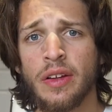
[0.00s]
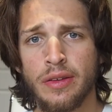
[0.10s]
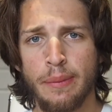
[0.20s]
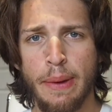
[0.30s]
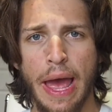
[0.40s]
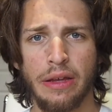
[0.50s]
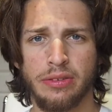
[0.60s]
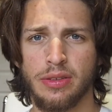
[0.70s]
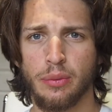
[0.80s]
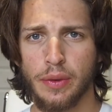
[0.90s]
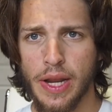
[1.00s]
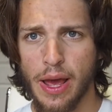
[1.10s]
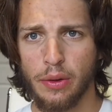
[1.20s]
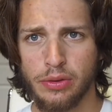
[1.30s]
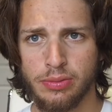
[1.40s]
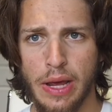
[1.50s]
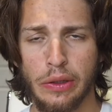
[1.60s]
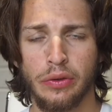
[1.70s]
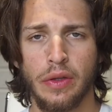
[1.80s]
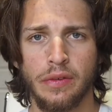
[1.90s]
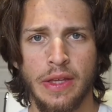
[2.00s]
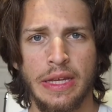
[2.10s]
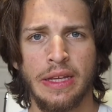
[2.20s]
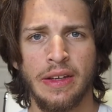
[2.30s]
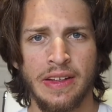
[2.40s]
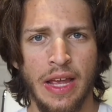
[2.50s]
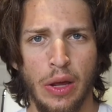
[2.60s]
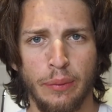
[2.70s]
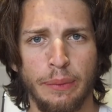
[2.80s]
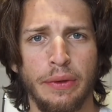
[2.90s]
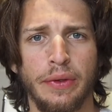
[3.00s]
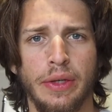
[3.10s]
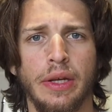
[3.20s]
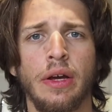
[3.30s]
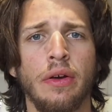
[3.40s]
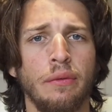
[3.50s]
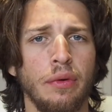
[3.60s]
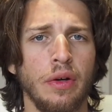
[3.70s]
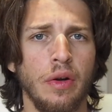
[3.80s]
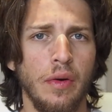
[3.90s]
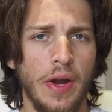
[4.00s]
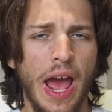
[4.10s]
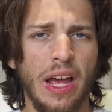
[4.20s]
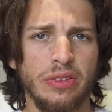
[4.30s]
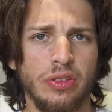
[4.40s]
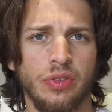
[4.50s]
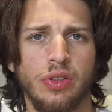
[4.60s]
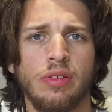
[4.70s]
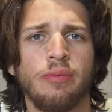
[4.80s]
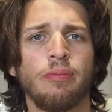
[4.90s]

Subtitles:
to bash someone else rather than taking accountability for your own actions.